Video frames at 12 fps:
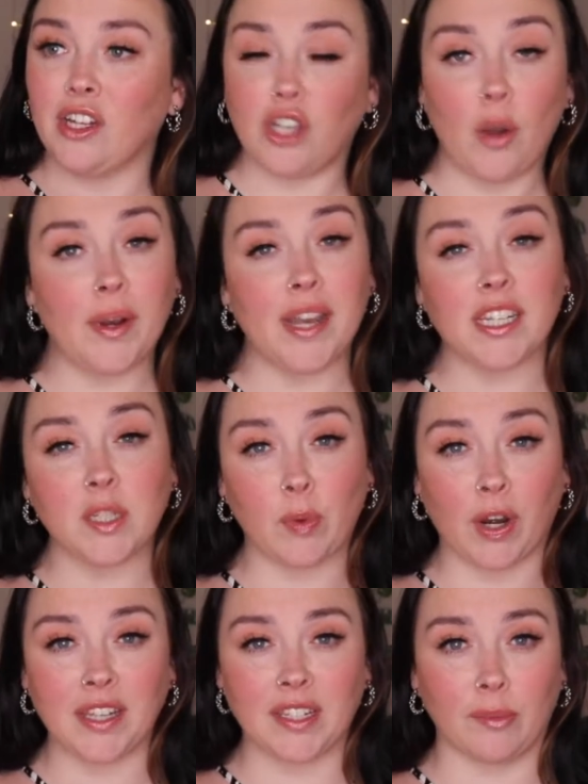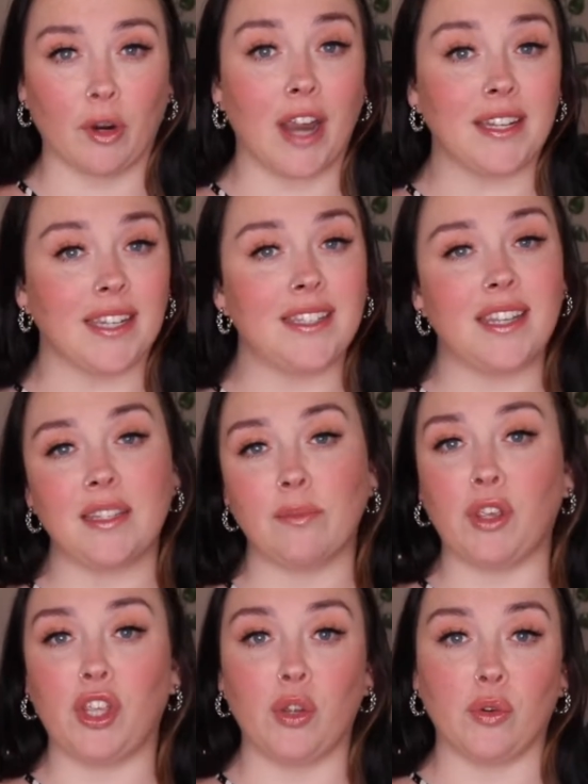Going into spring and summer, I did see some
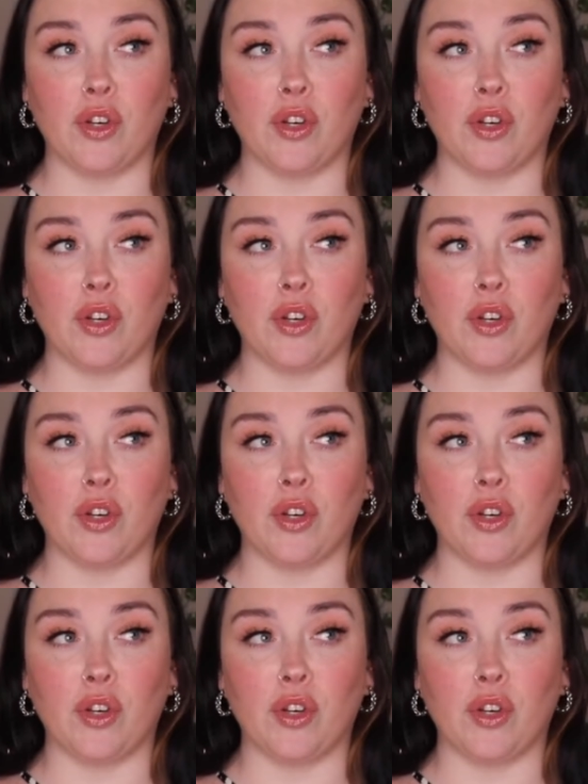cute